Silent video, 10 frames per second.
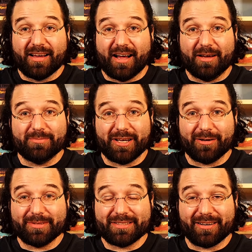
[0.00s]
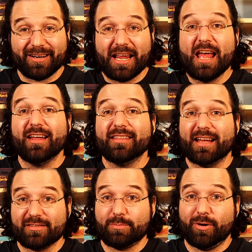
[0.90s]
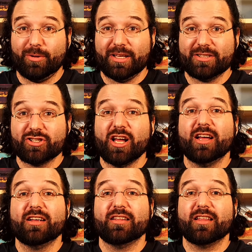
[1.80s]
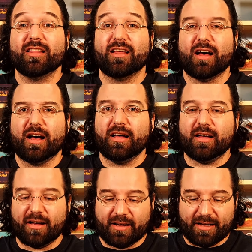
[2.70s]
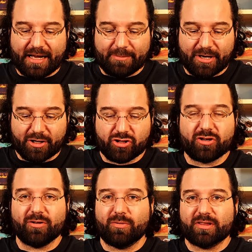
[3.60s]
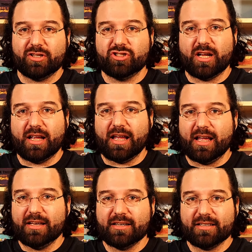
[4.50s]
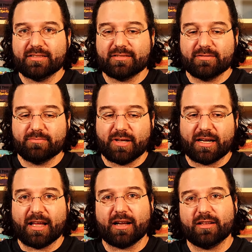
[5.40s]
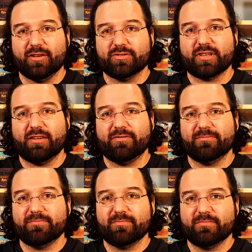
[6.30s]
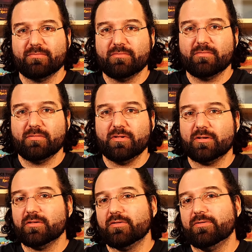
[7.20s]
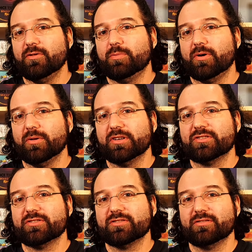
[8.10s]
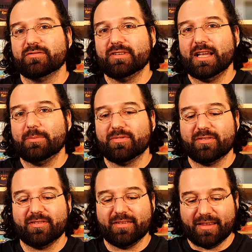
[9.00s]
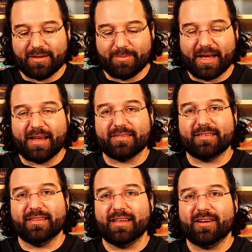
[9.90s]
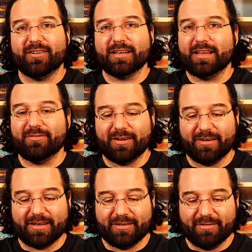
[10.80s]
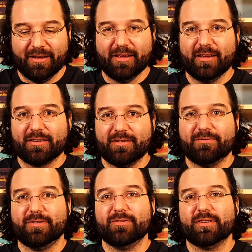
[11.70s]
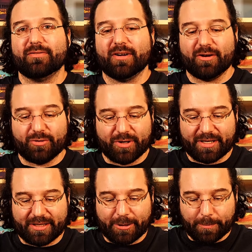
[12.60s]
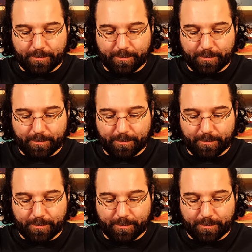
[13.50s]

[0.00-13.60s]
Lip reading: I'm terribly sorry. That's Polish. I'm not sure what the JA does, but I got it close. I've learned a few Polish names in the past, and they all get very confusing very quickly.